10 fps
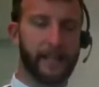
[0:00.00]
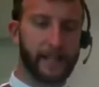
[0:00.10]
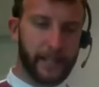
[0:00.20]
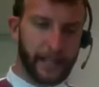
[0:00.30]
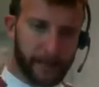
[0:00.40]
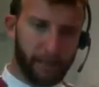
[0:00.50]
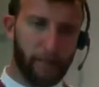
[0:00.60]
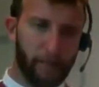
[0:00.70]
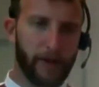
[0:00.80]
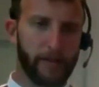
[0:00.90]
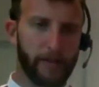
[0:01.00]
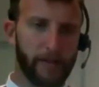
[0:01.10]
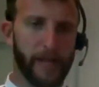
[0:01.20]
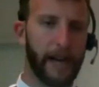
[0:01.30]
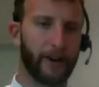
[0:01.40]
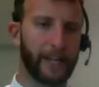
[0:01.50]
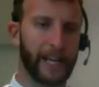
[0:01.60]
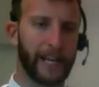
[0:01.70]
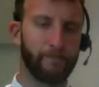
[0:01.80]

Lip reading: this is it about the,